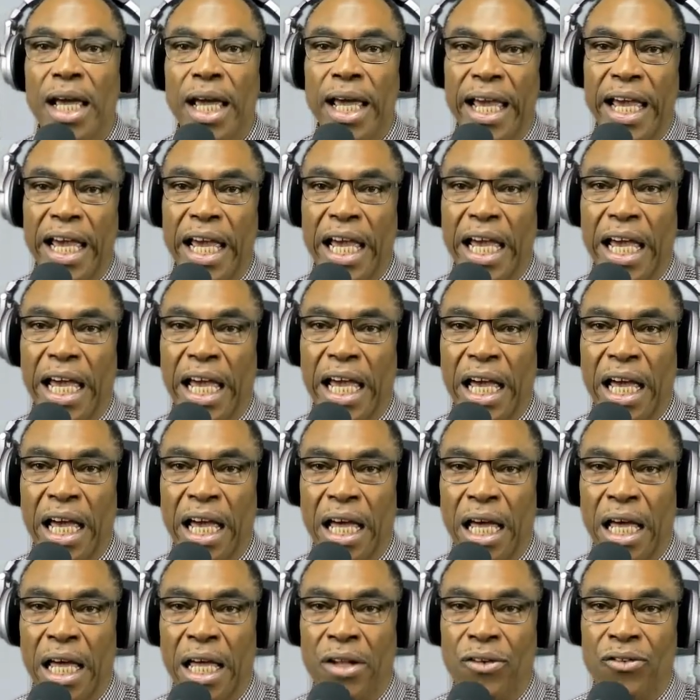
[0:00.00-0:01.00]
And
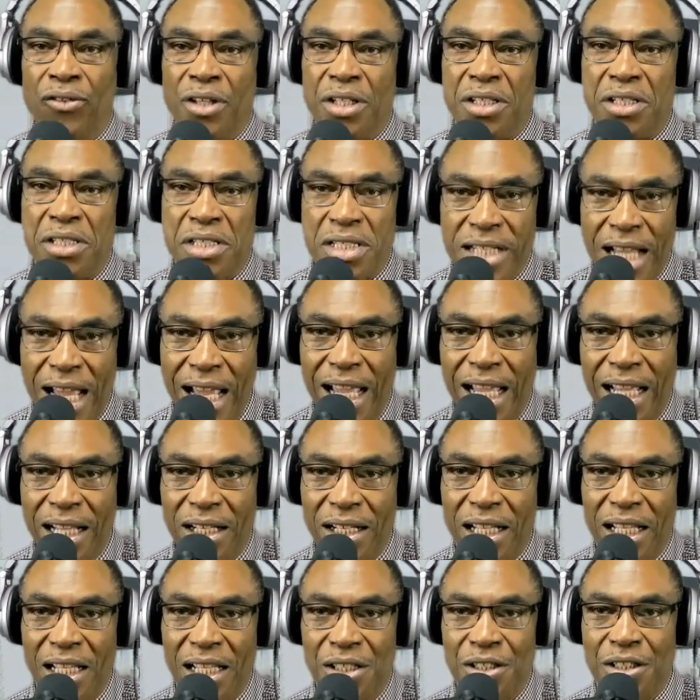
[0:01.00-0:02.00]
the
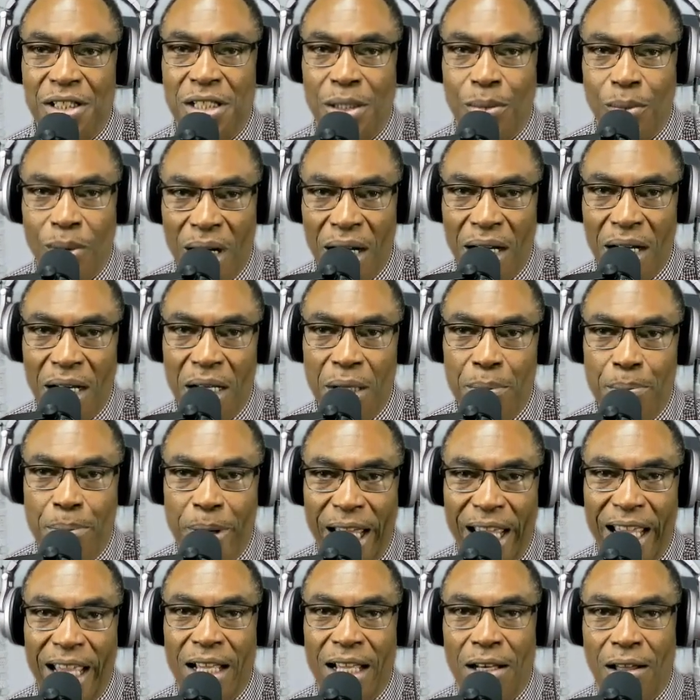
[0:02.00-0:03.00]
state is the one
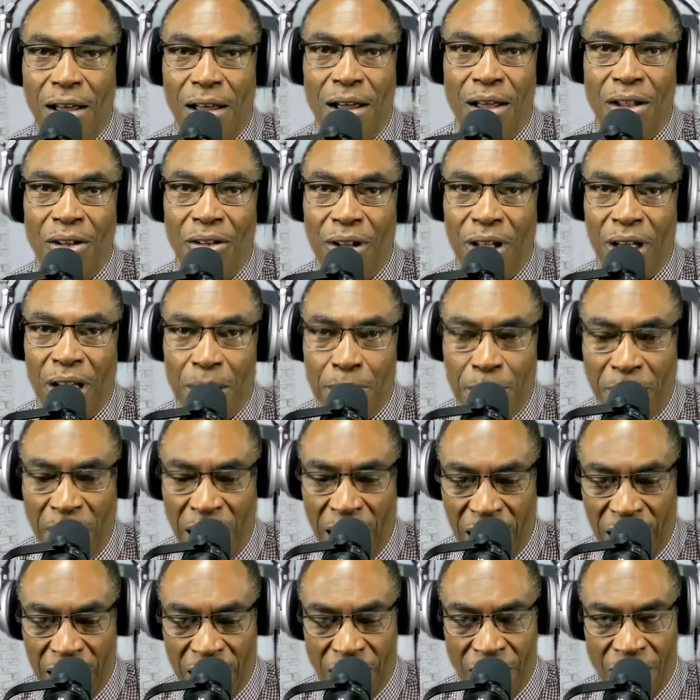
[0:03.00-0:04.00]
paying all the
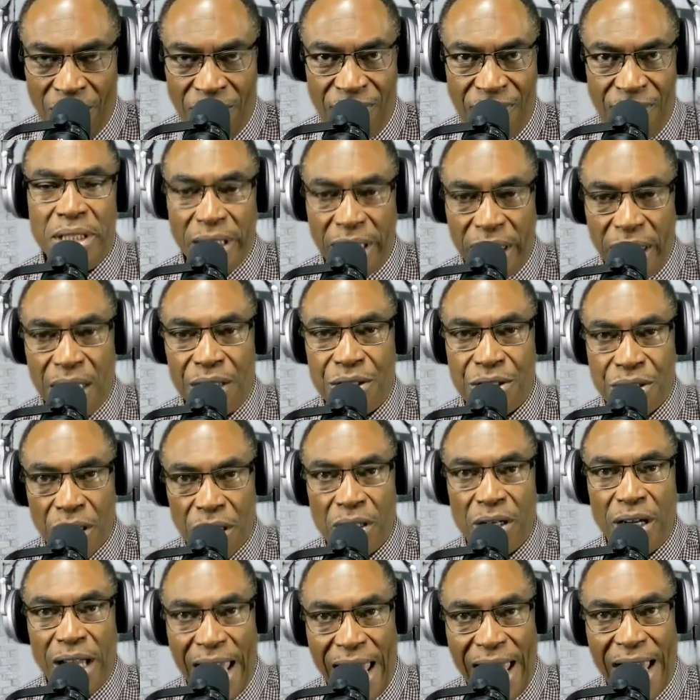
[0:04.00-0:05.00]
above to get
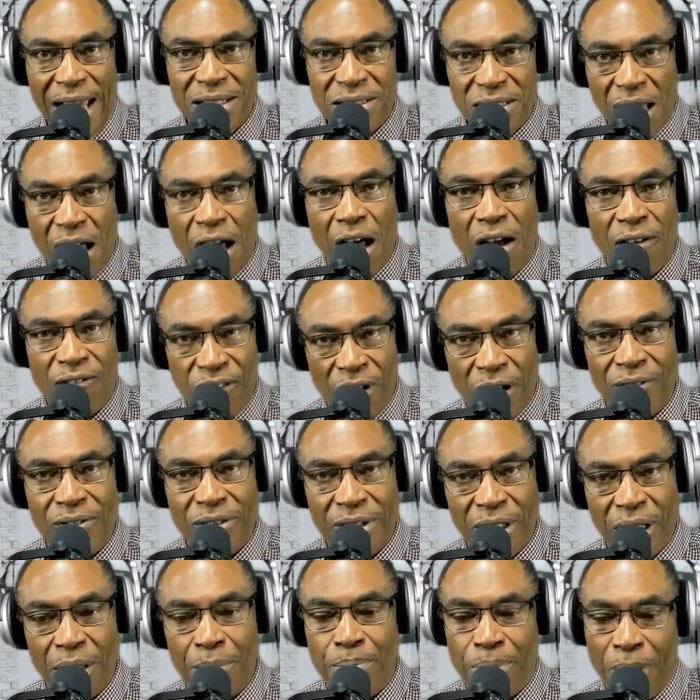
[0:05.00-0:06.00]
your ass off
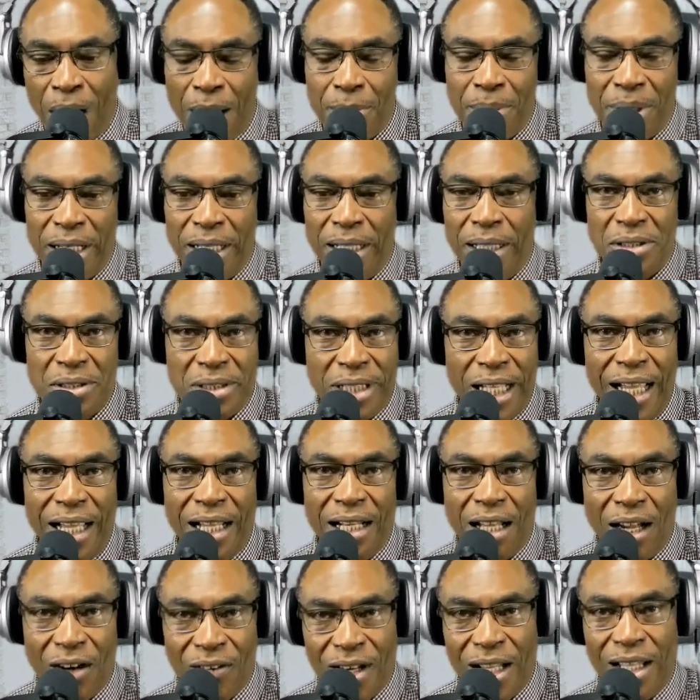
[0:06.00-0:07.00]
of their property. The
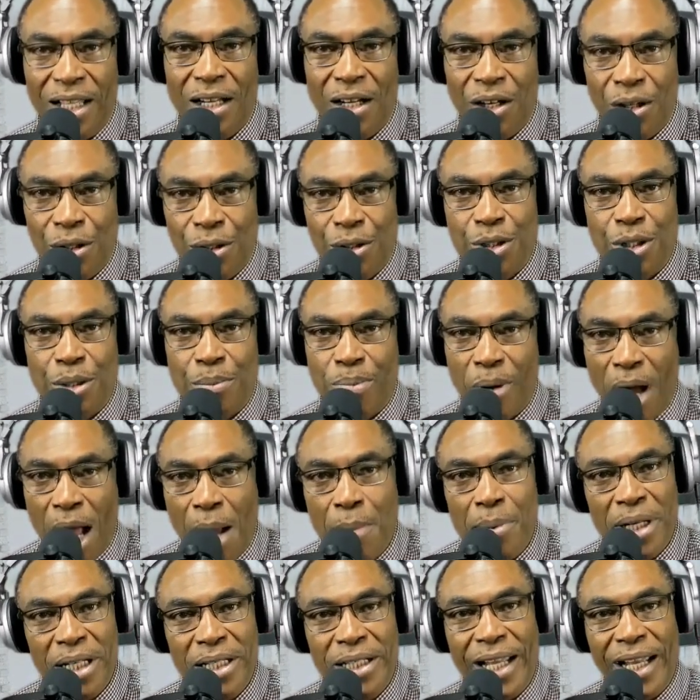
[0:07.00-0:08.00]
state already owns your
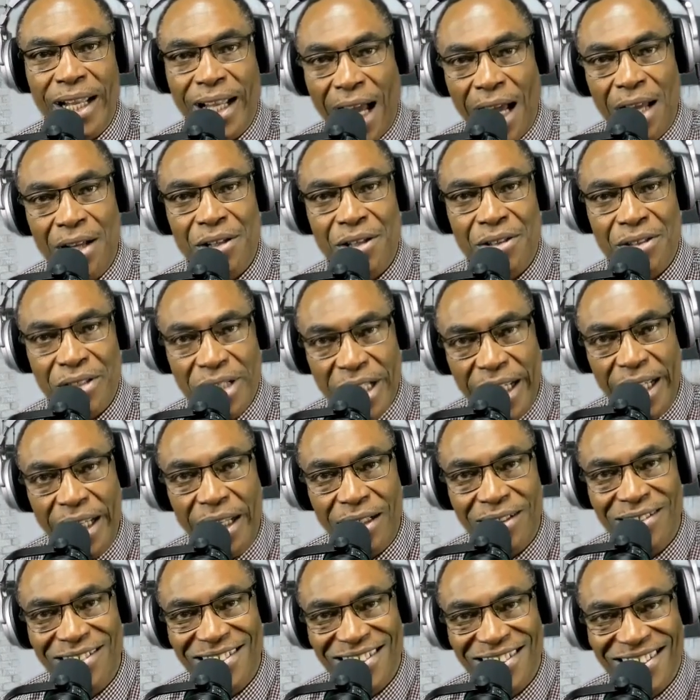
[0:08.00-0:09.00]
property. They got your
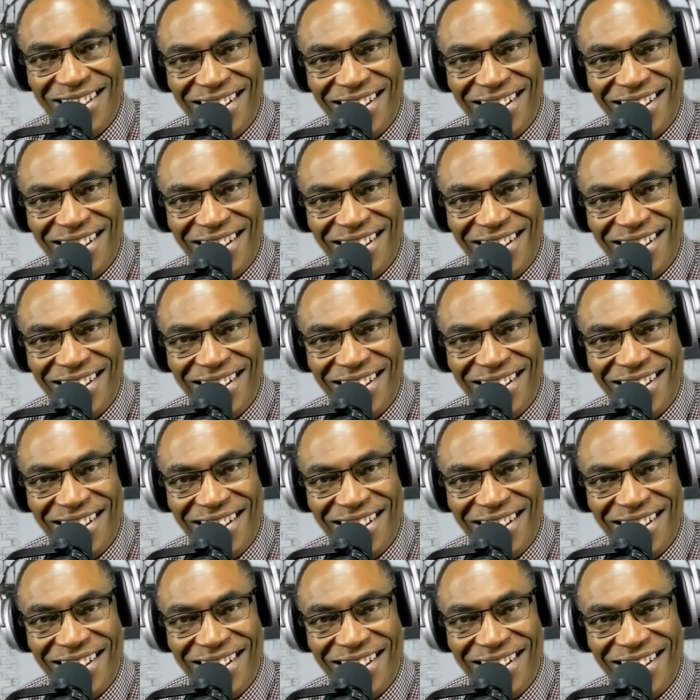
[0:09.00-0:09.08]
deed.